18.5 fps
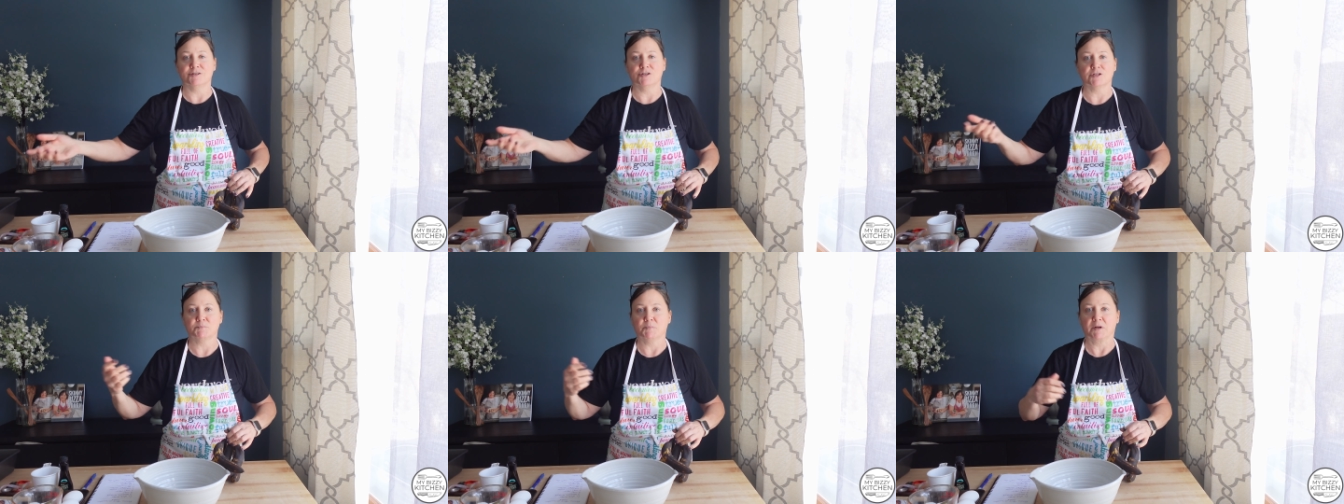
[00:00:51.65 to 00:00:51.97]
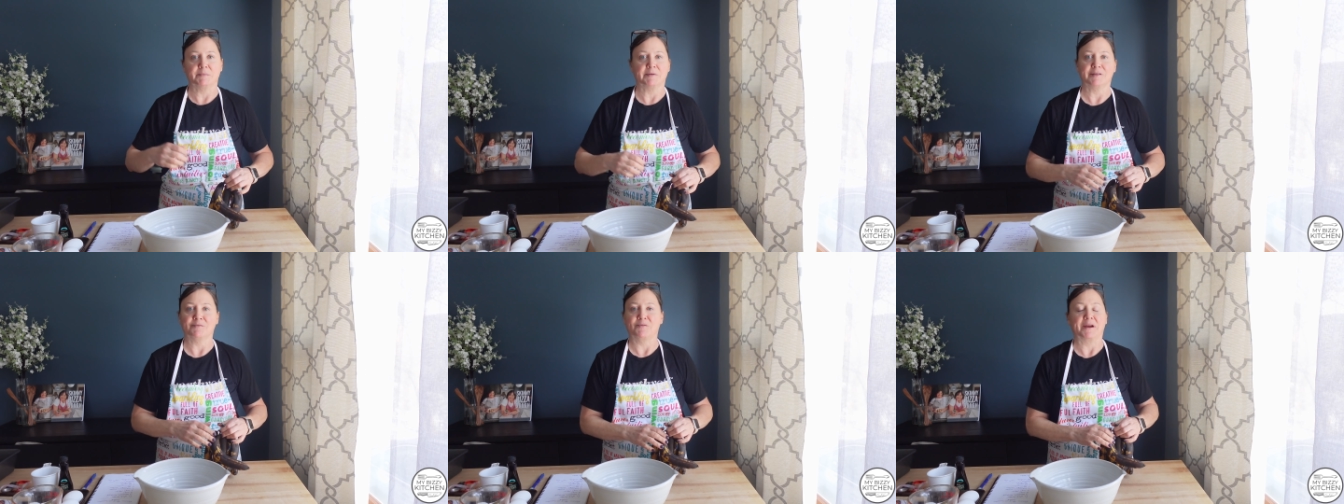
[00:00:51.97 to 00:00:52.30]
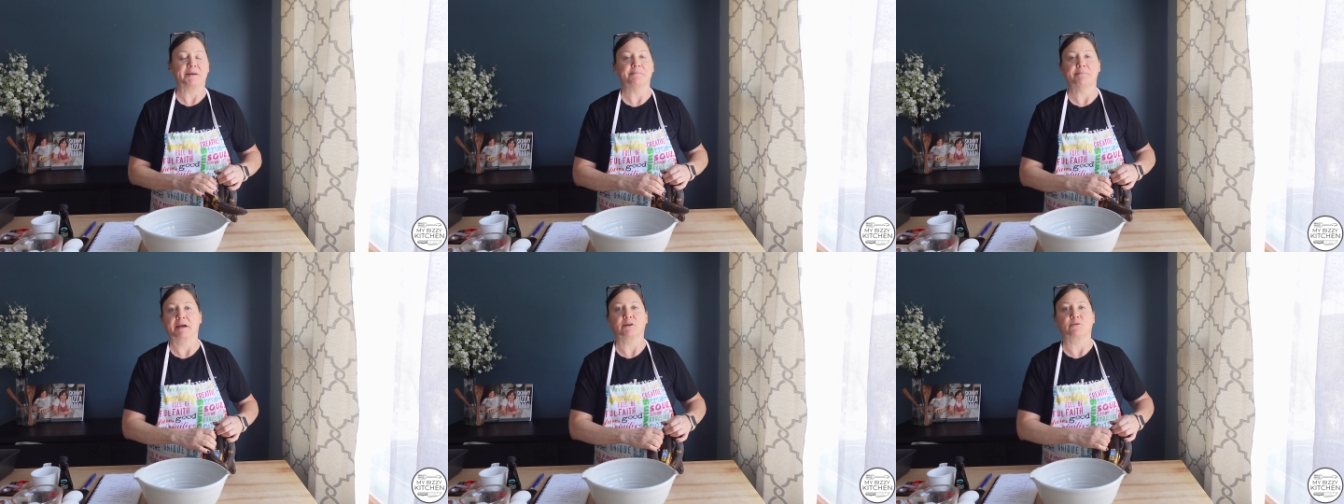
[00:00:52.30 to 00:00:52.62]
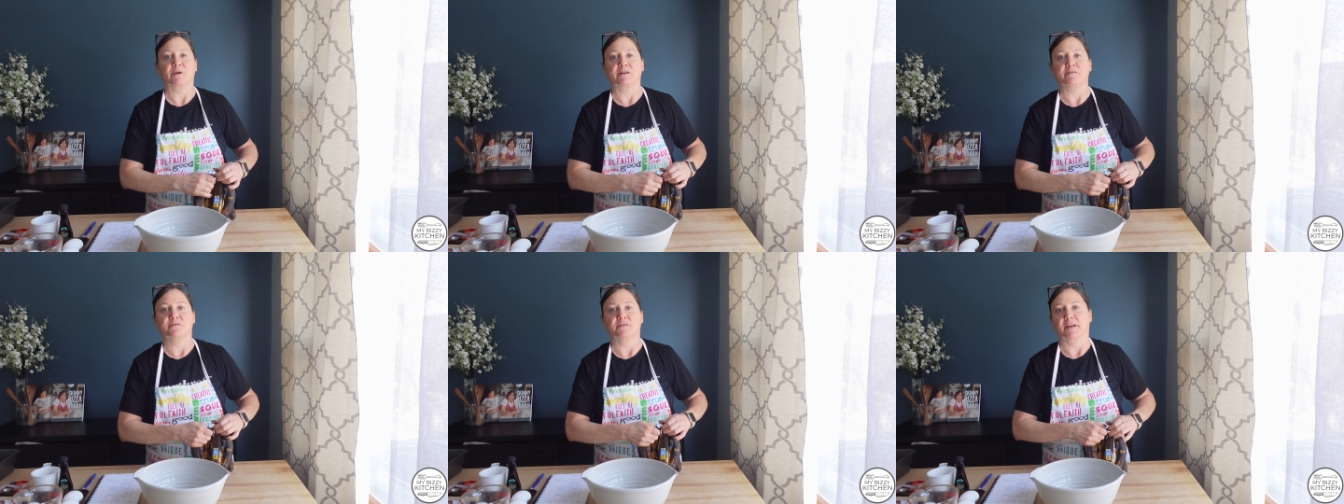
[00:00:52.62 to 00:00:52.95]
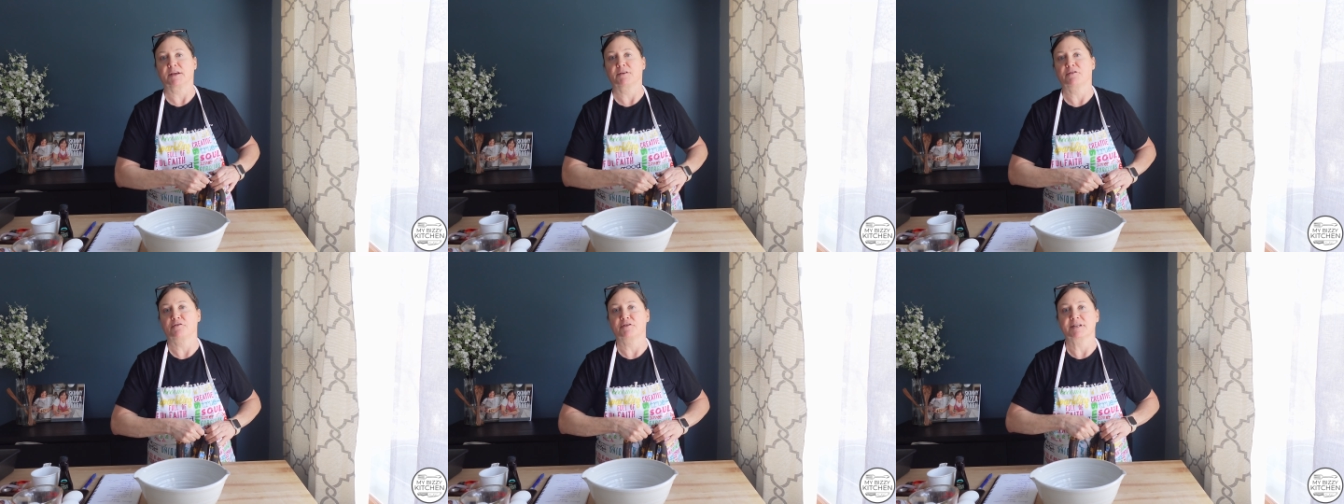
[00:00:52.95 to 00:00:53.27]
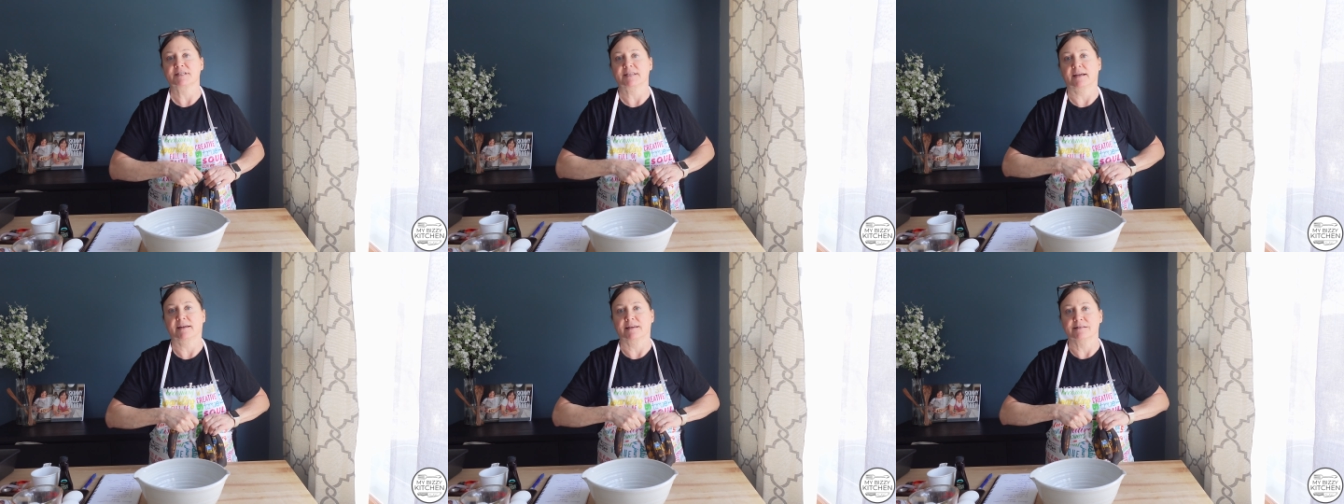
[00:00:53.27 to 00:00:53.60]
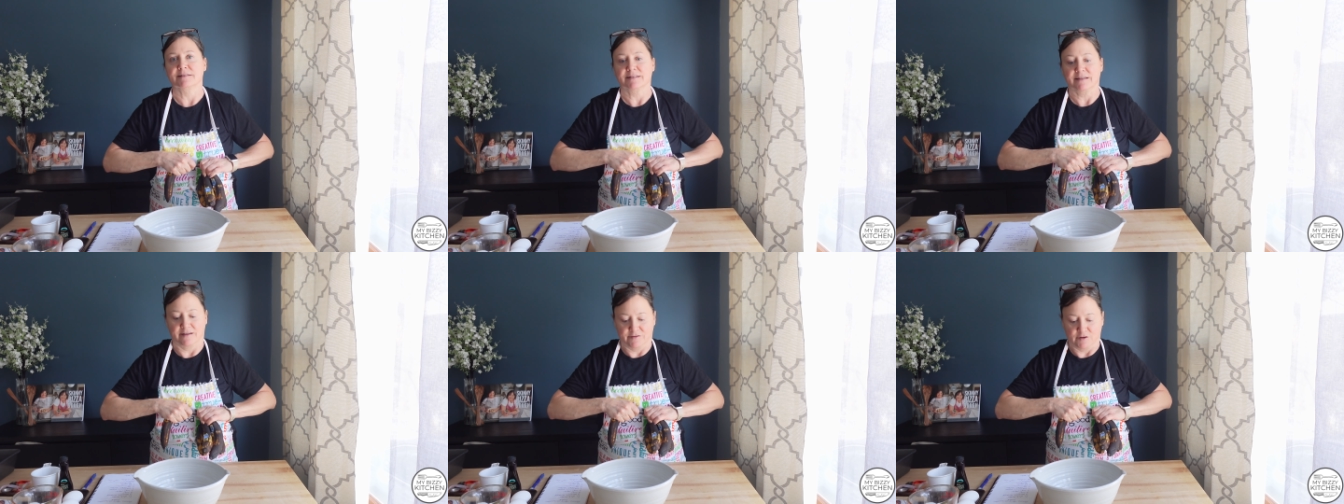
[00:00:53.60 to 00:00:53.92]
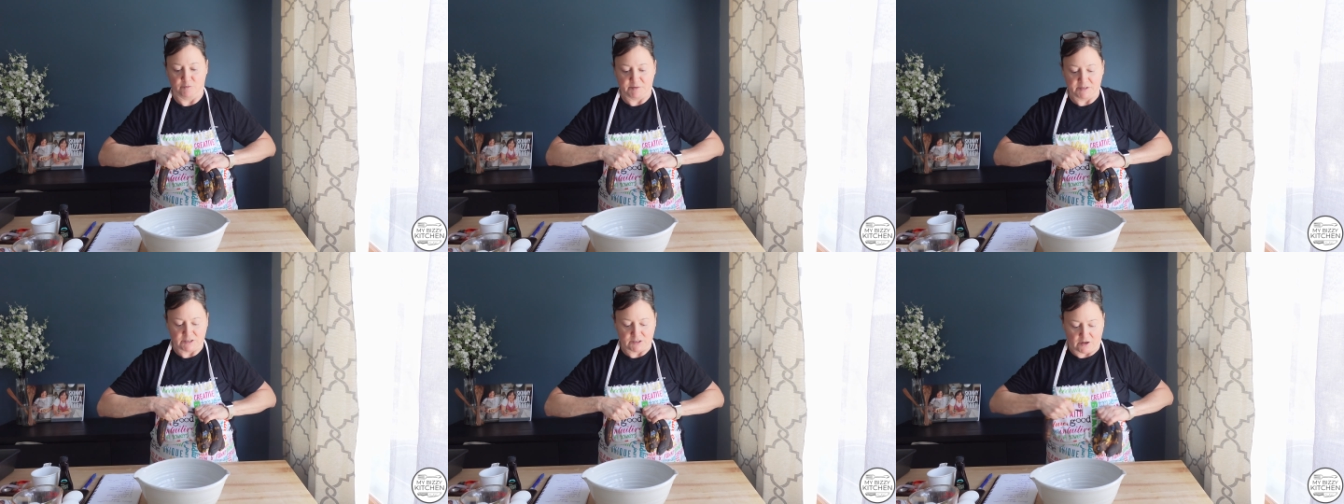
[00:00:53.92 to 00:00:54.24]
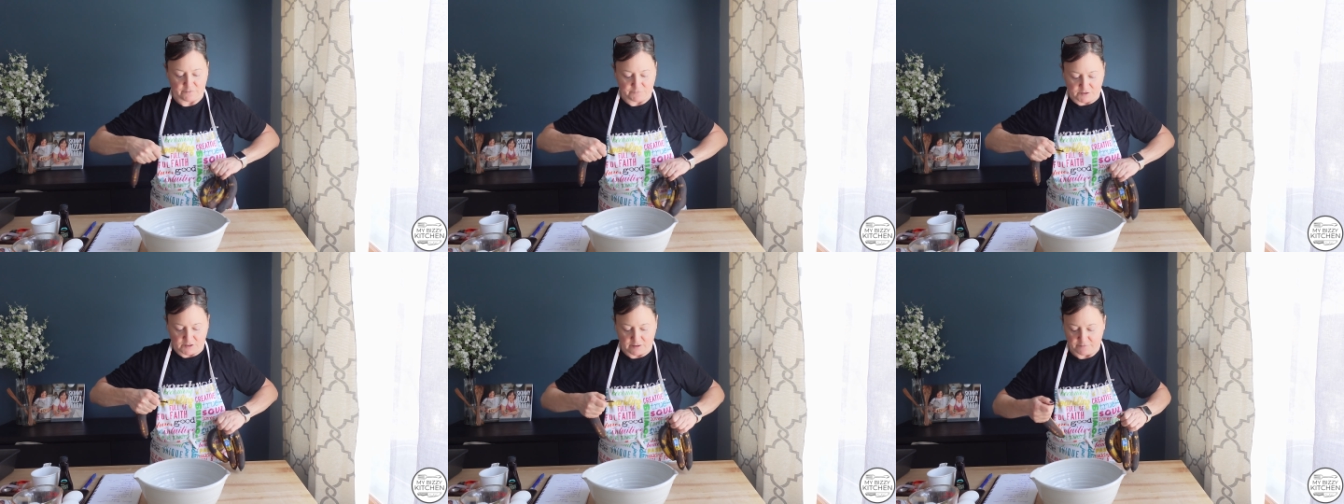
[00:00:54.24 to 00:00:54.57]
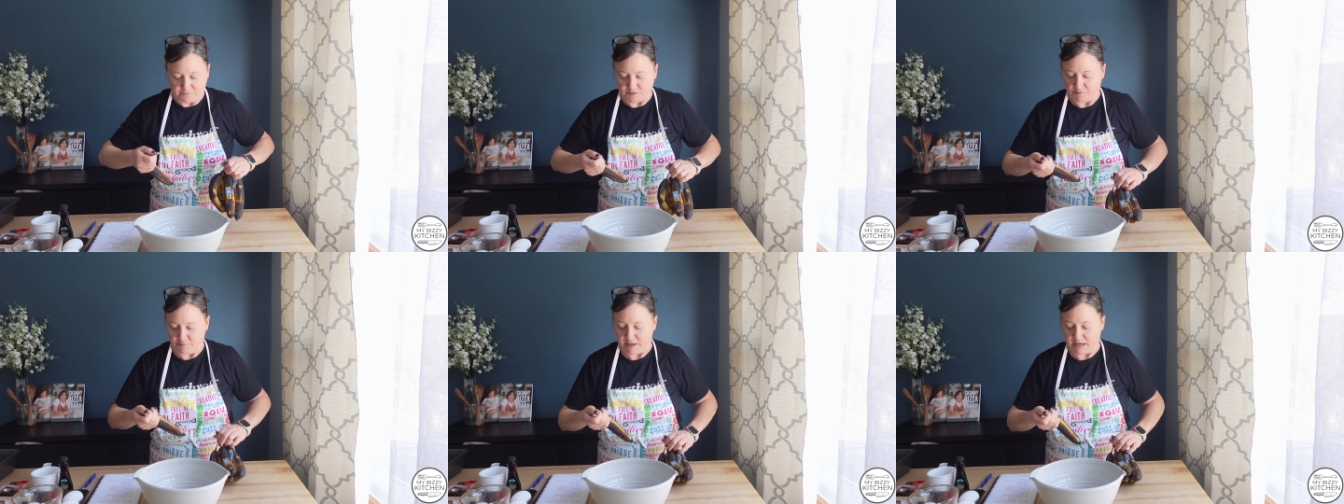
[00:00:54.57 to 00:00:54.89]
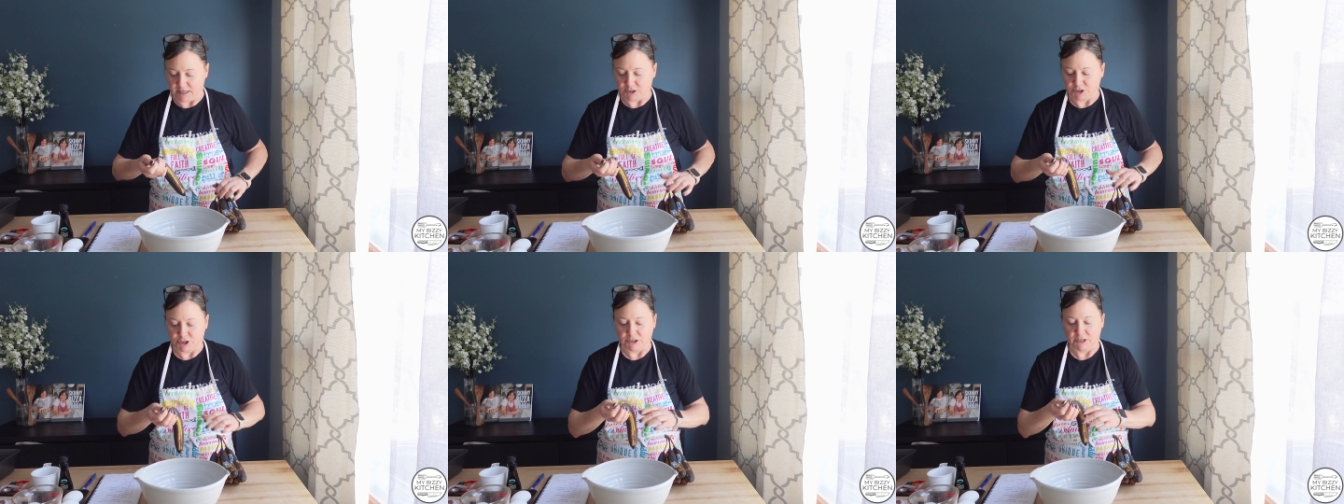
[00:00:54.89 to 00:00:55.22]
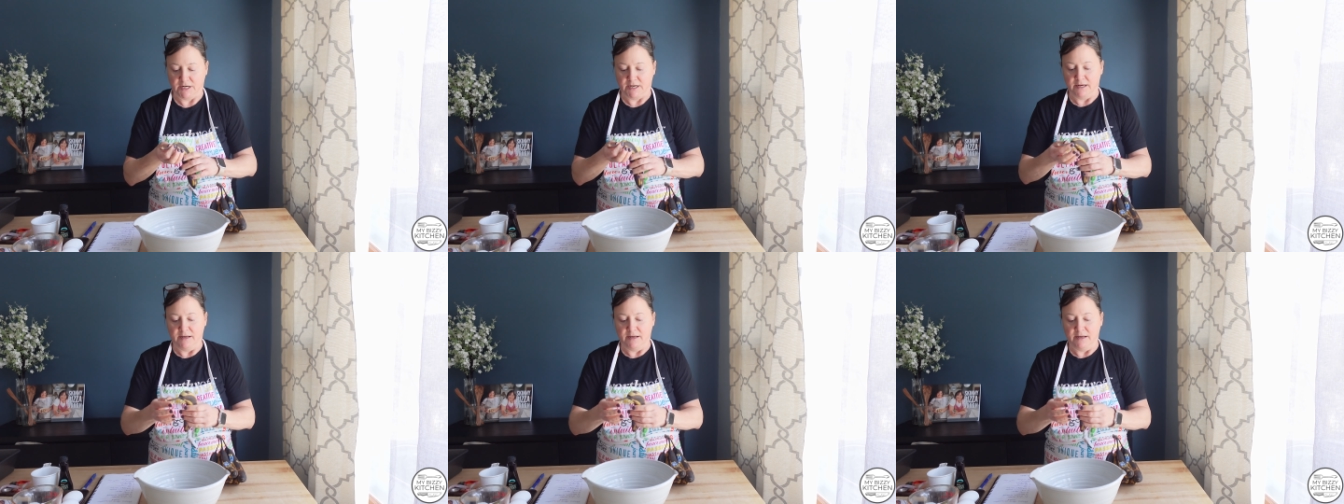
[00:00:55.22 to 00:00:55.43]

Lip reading: just put them in the microwave for like 30 seconds and they'll be soft enough to mash.